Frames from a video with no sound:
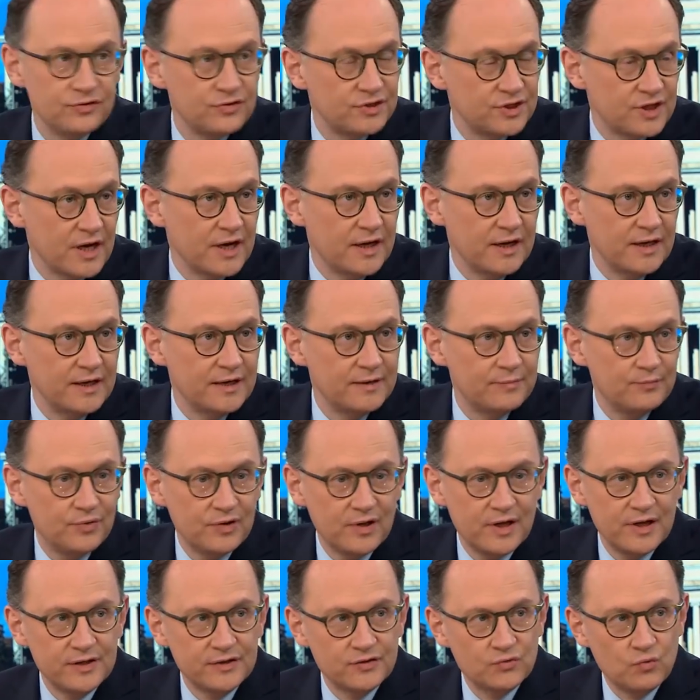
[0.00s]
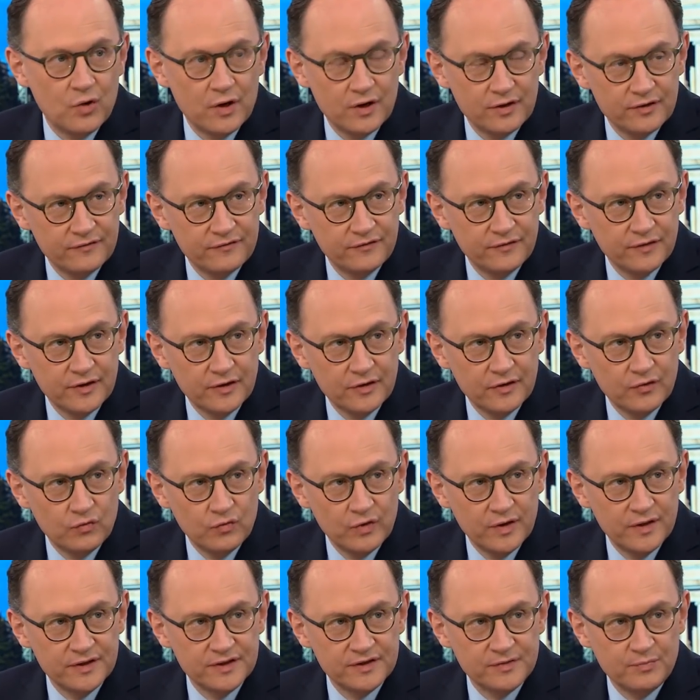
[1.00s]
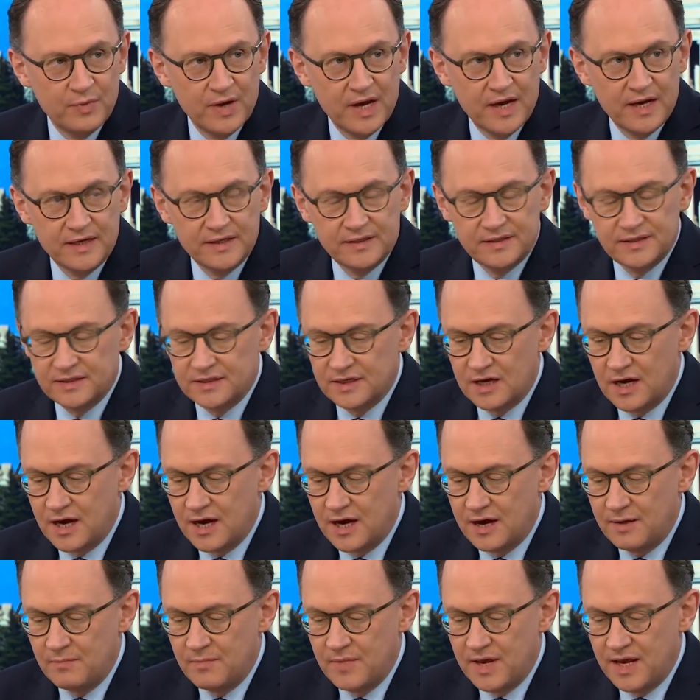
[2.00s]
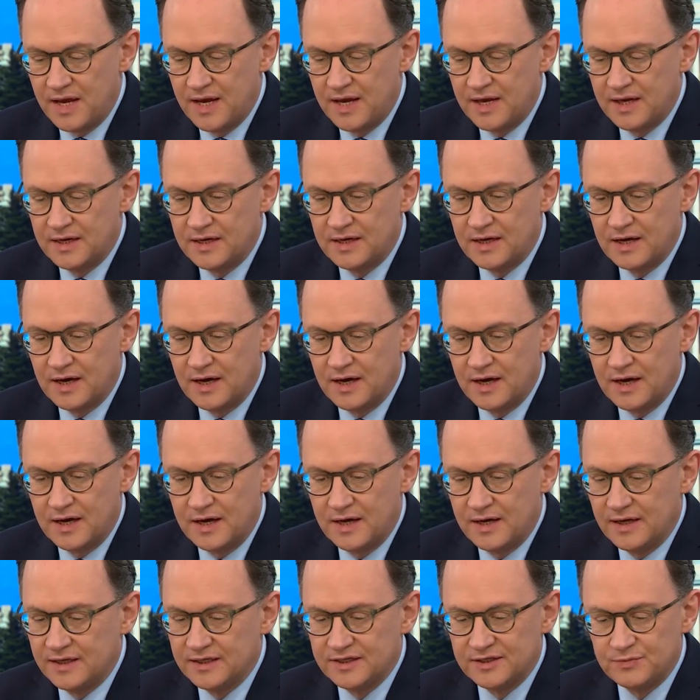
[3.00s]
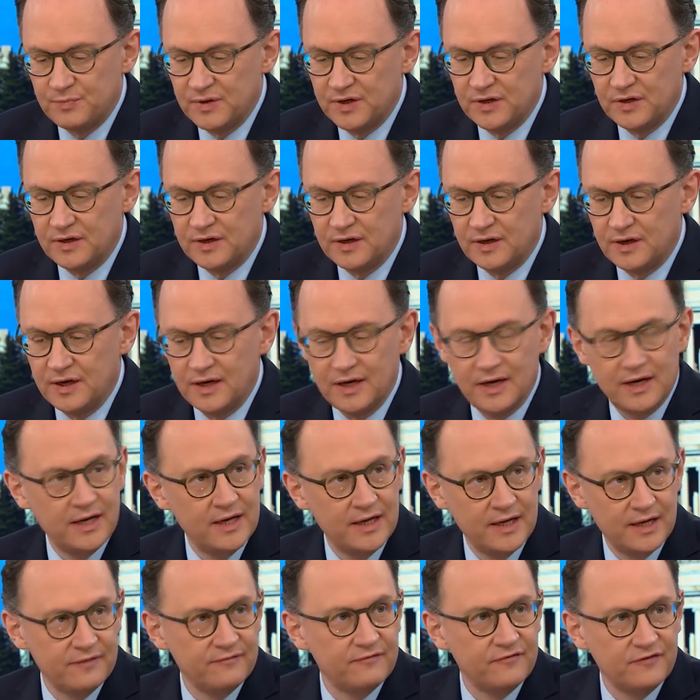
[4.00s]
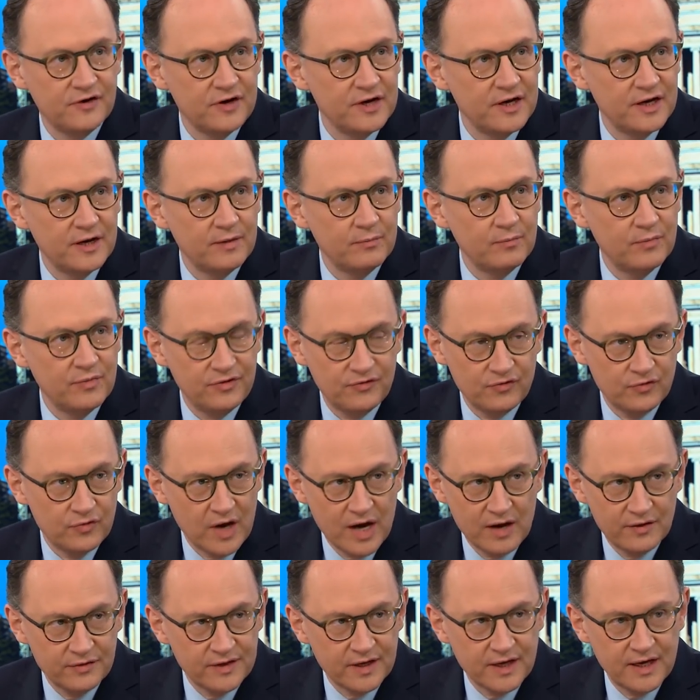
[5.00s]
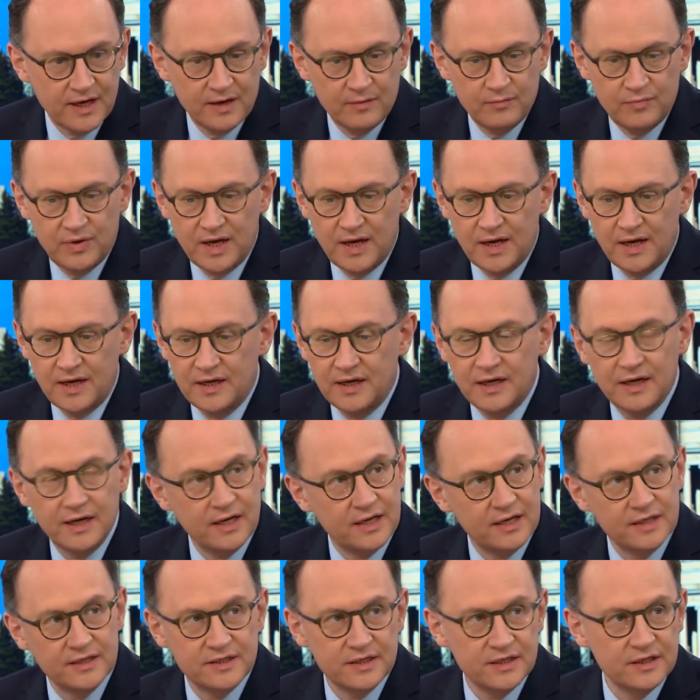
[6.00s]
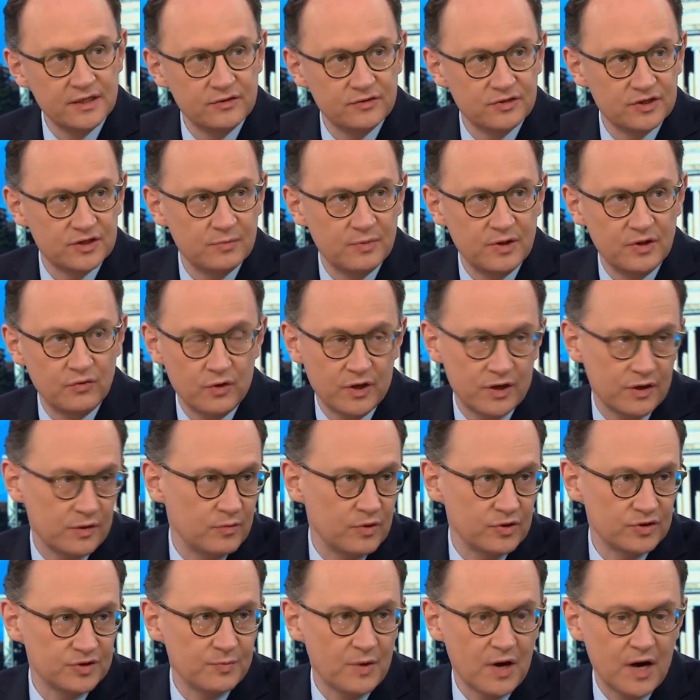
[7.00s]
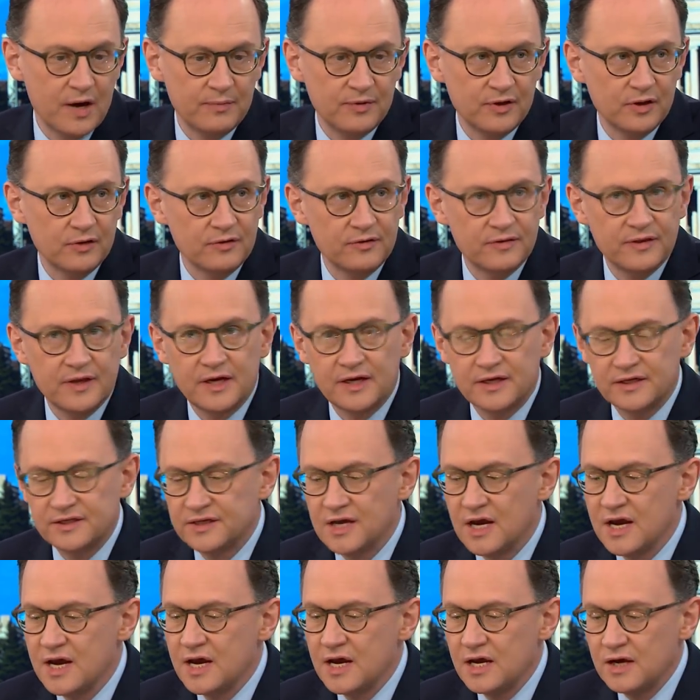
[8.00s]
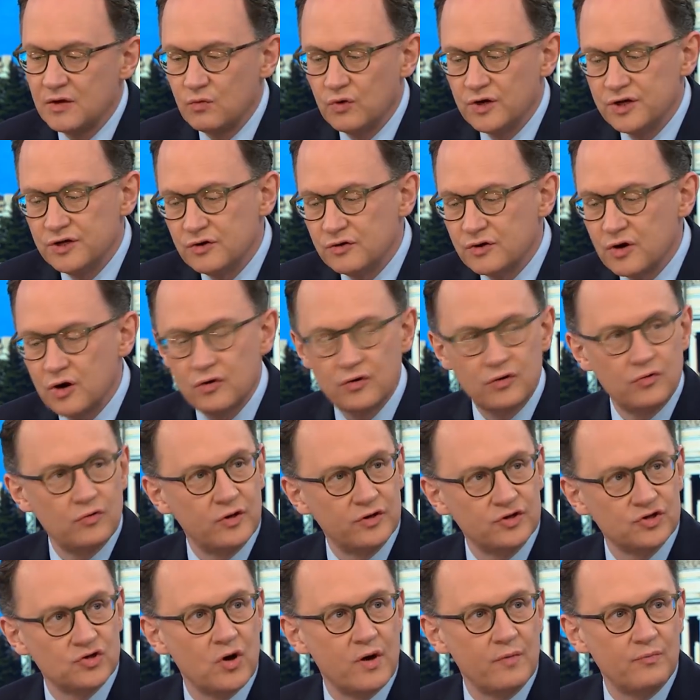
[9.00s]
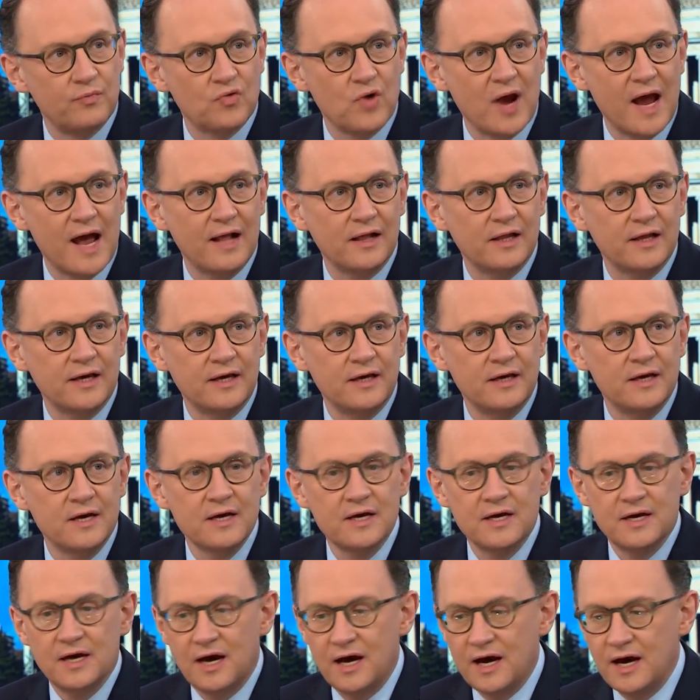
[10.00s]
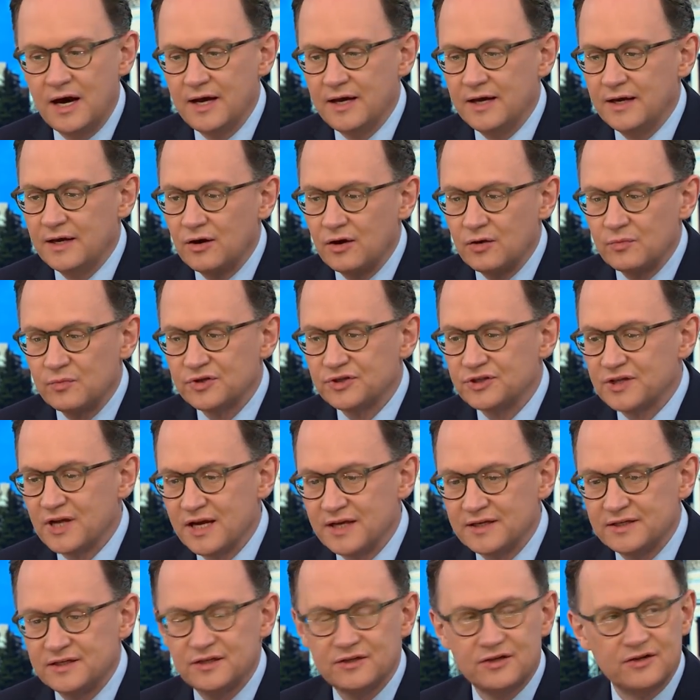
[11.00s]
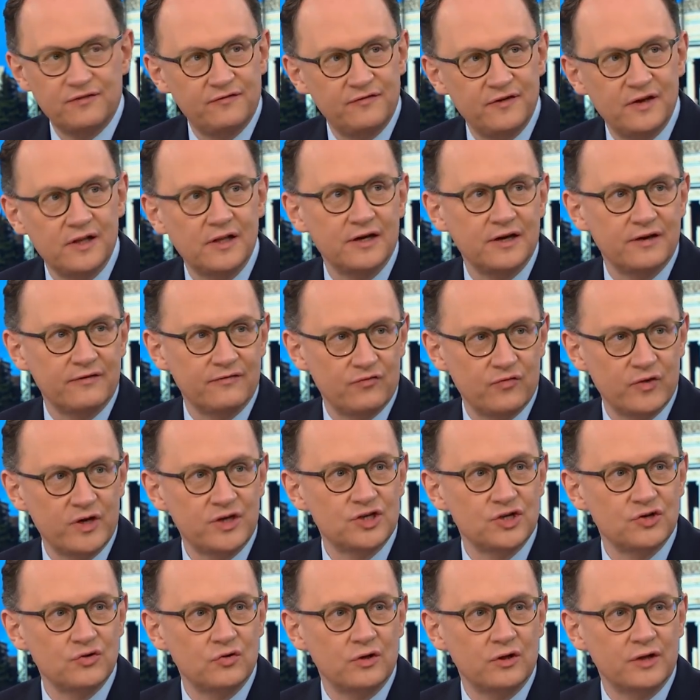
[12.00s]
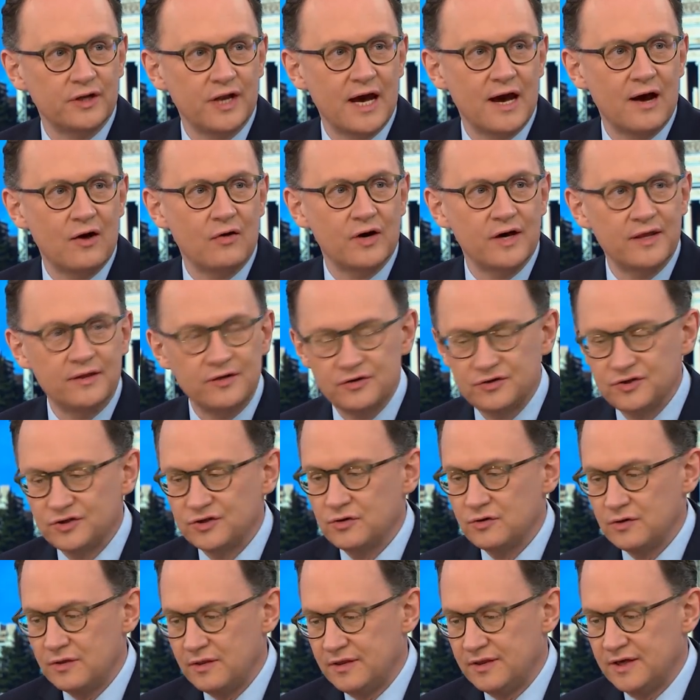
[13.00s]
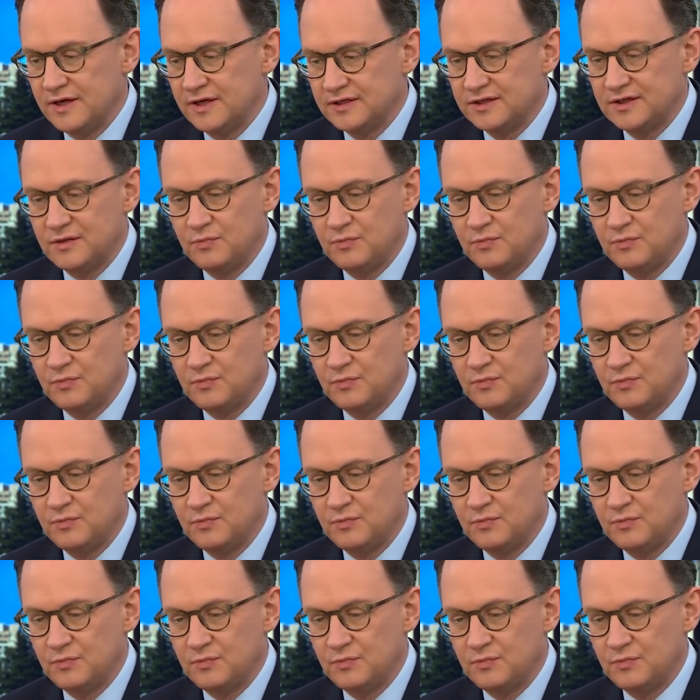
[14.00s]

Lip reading: you say, it plays wonderfully with his base, and it's been a hit for him throughout the campaign, and it continues to be one of the most popular things. When you go to a Trump rally, it almost has such a feeling of ritual now, and there's certain things